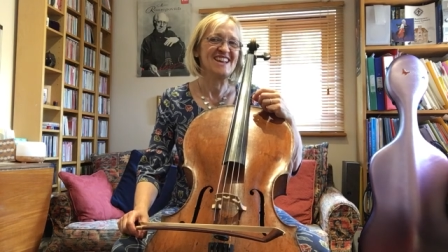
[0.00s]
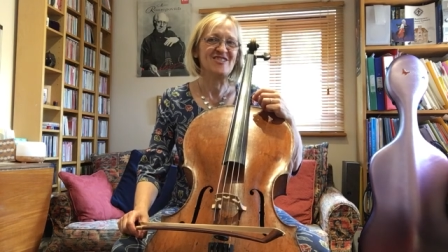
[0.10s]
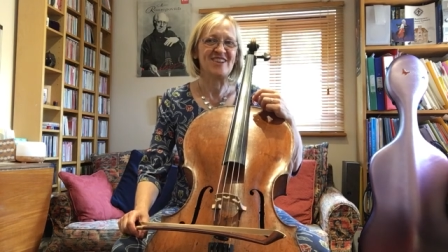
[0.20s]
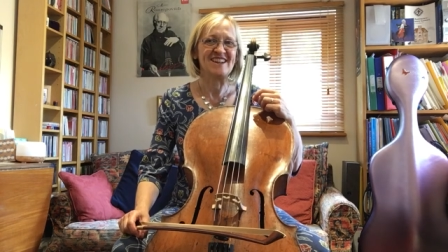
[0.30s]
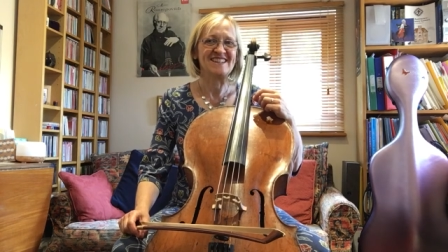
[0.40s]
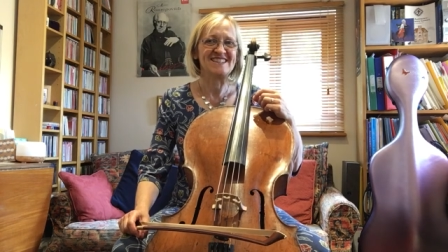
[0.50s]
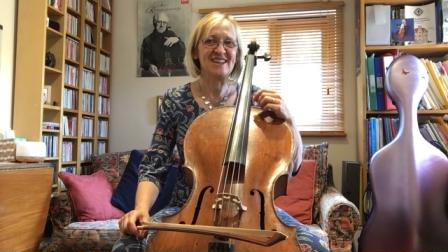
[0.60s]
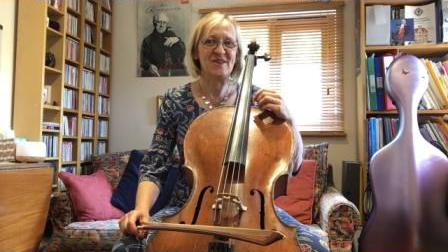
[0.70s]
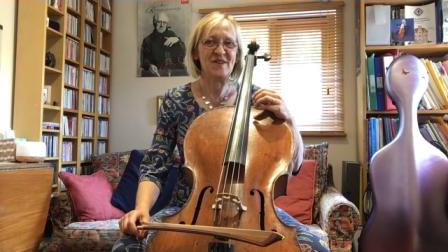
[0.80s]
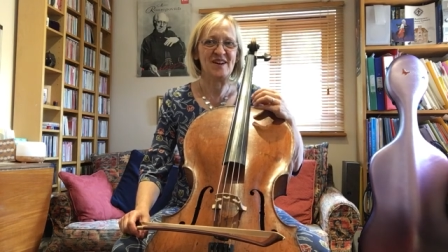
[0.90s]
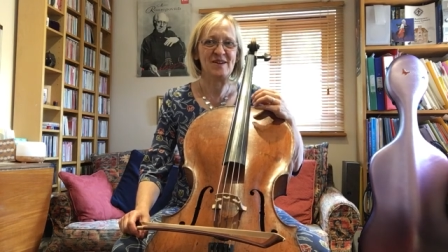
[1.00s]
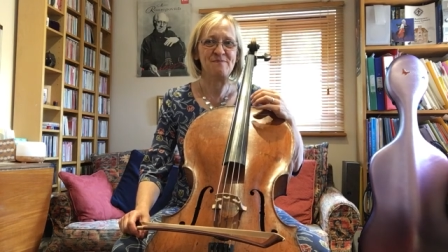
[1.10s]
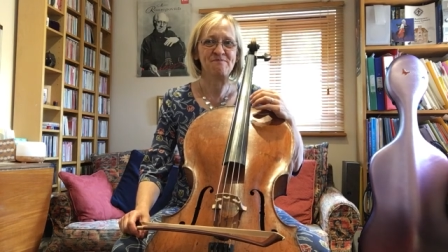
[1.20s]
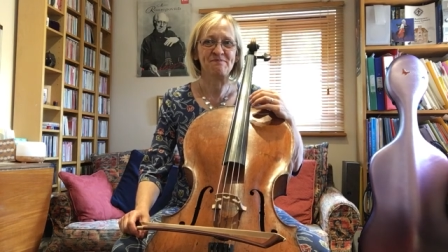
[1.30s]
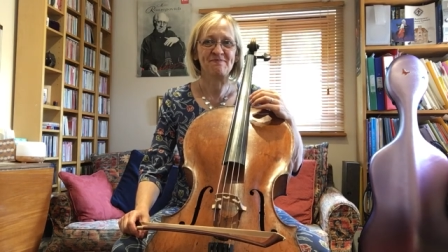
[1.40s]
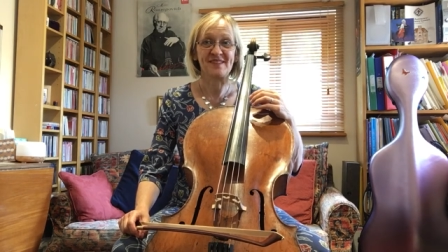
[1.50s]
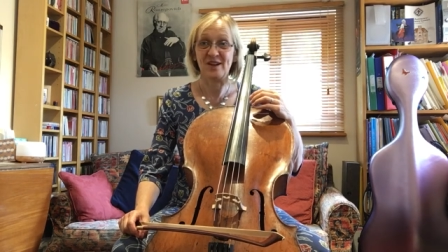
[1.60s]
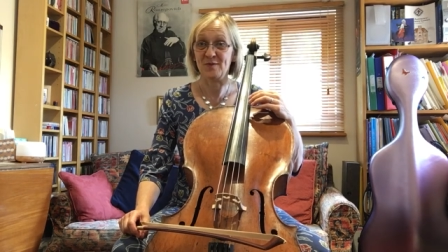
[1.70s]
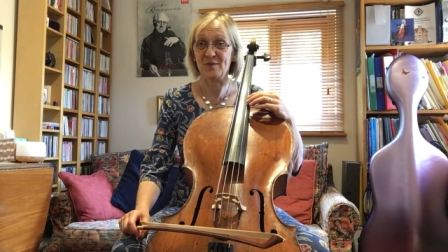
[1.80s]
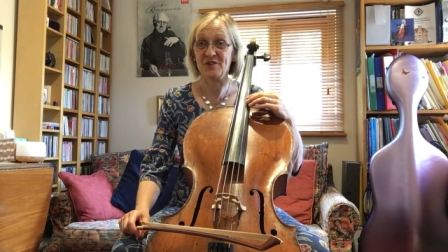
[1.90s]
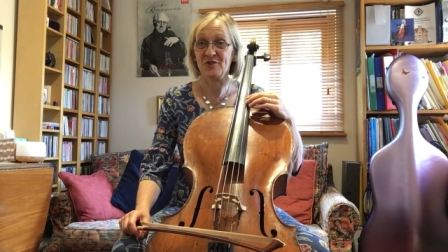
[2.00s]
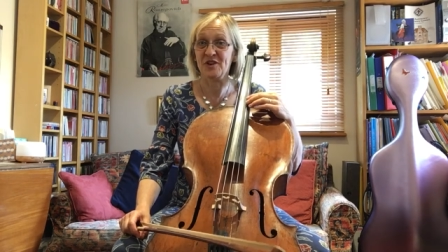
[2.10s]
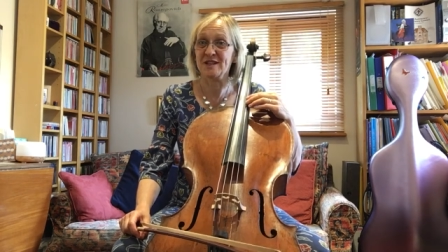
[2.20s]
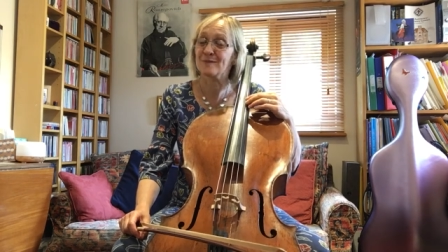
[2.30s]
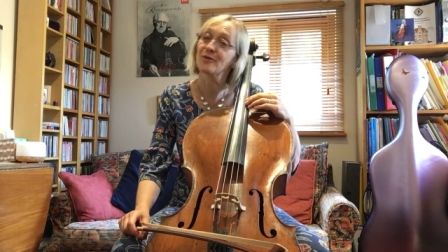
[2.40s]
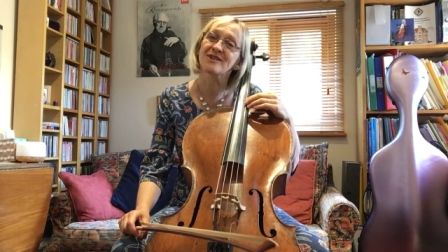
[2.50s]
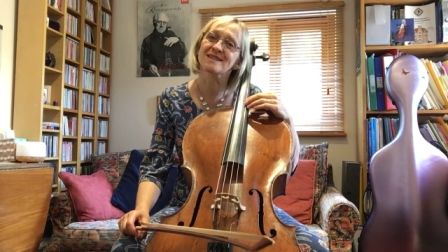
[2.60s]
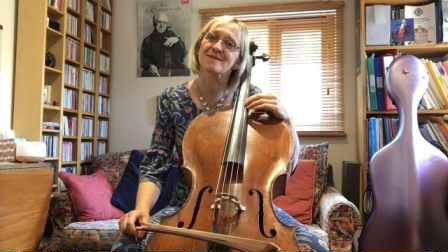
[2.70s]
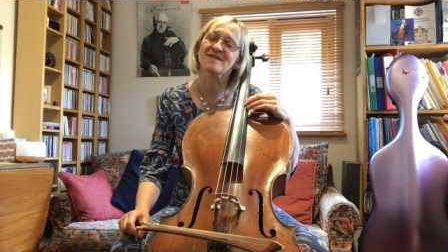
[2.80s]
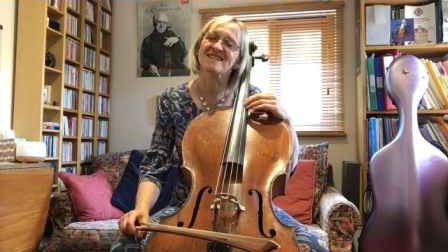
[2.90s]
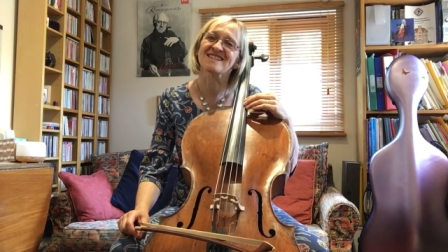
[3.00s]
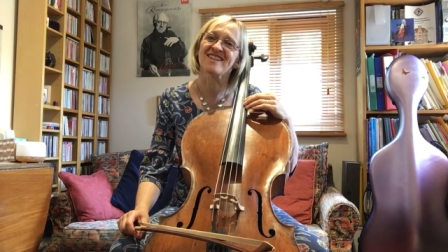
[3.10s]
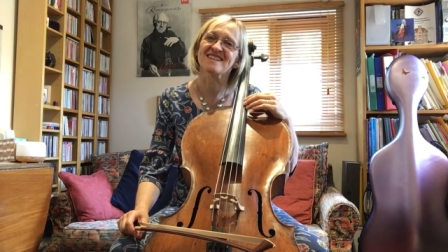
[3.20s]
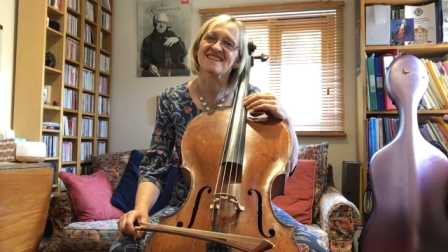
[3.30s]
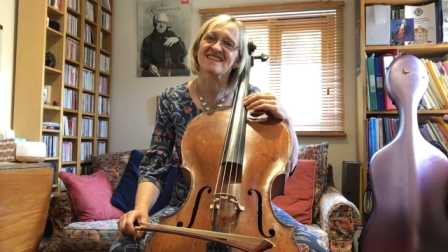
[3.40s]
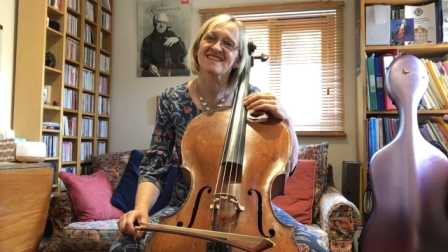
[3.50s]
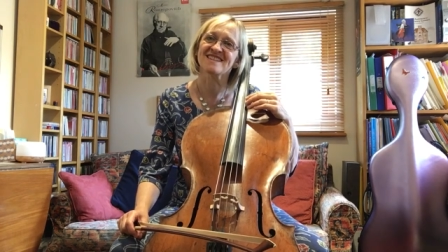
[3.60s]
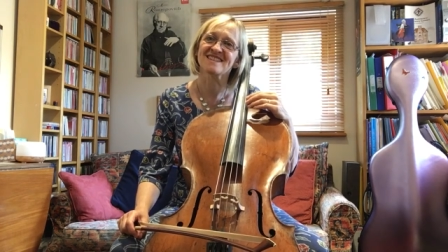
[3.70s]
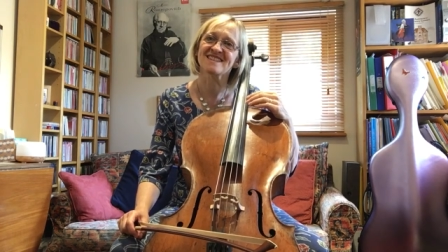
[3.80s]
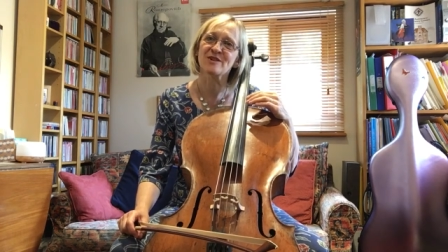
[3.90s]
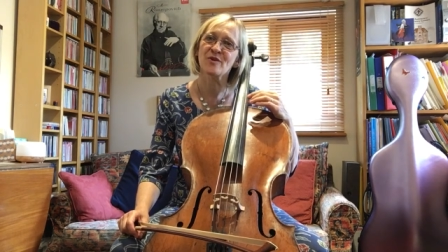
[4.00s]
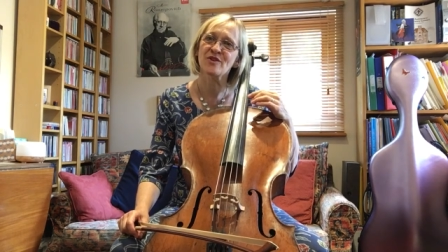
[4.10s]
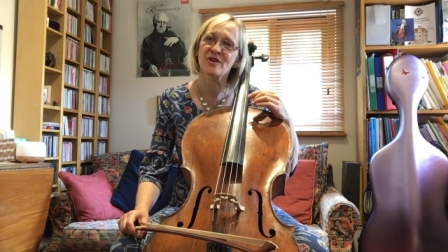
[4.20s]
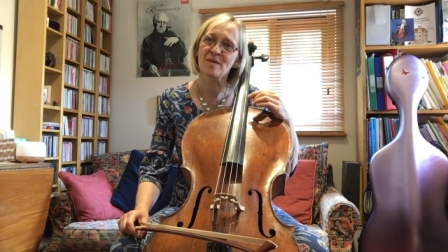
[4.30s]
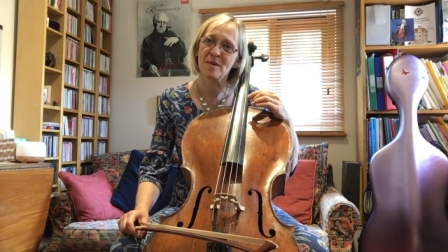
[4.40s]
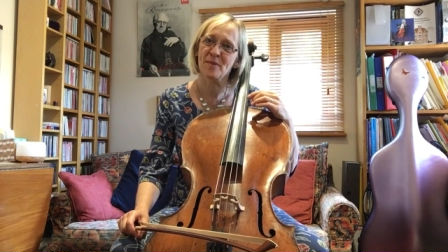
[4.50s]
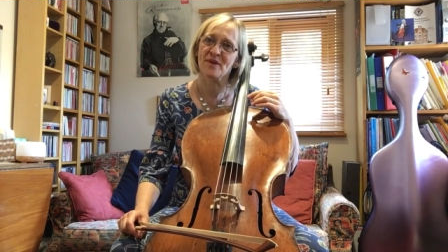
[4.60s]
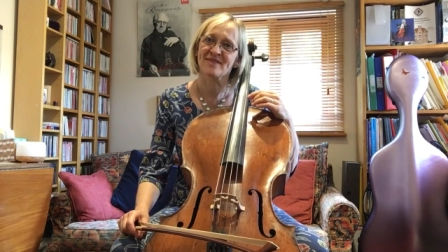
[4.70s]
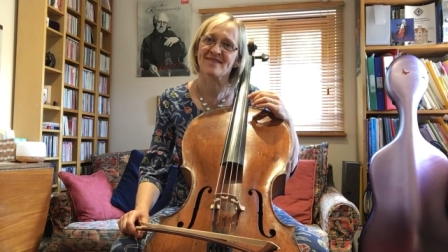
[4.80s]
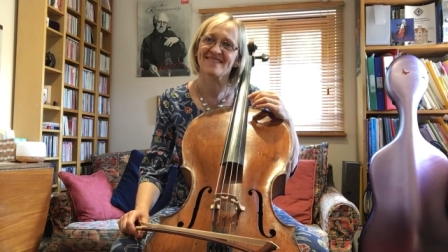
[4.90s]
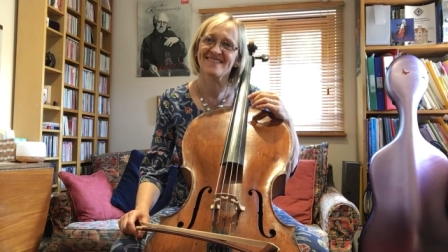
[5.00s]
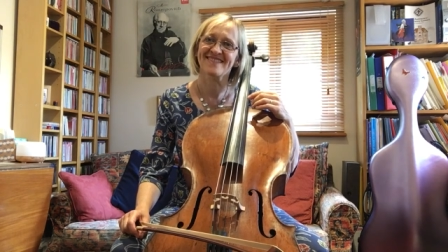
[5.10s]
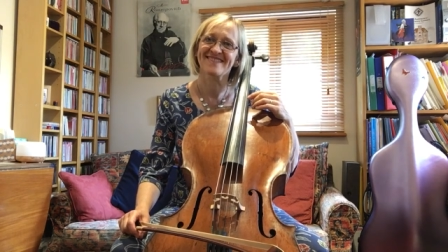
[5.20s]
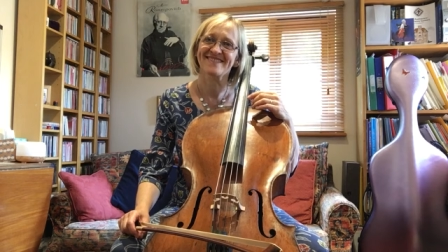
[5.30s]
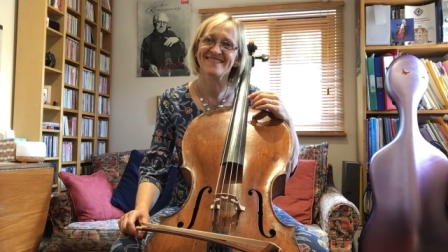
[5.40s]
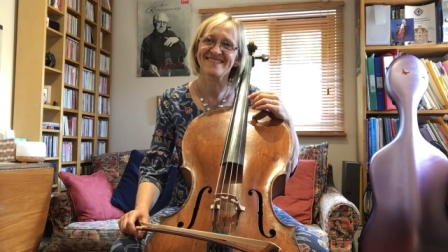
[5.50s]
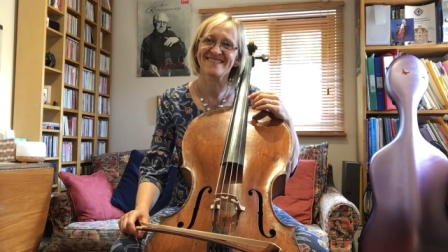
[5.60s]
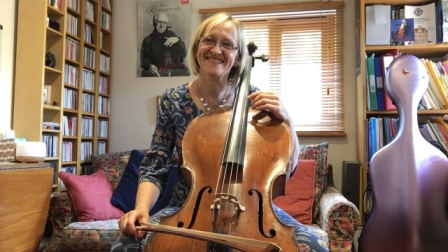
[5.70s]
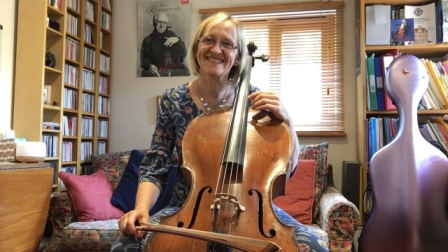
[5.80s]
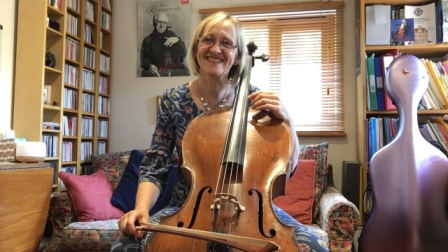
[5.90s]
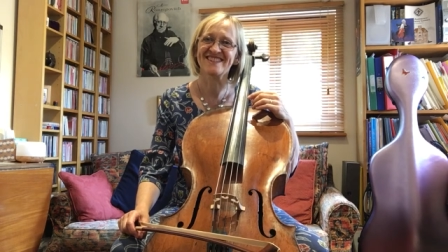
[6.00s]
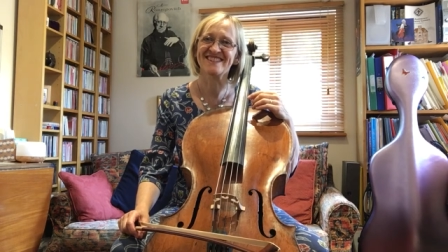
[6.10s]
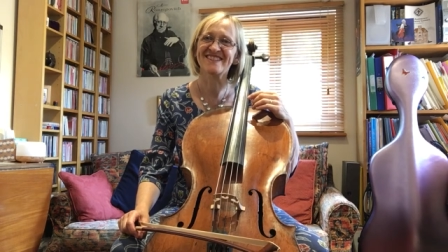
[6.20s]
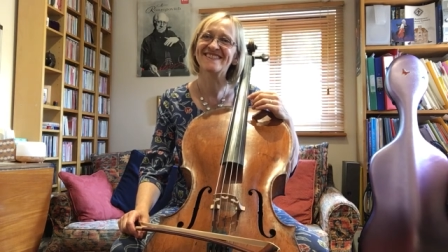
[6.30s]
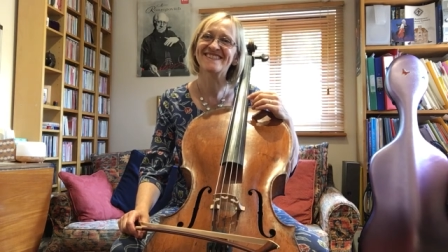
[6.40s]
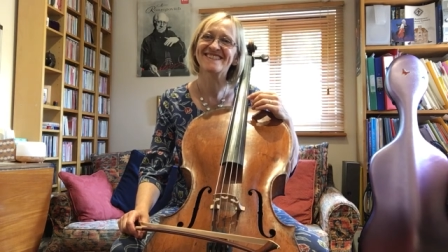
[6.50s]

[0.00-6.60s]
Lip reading: Great, so I hope you enjoy exploring some of these ideas and see what you come up with. See you soon.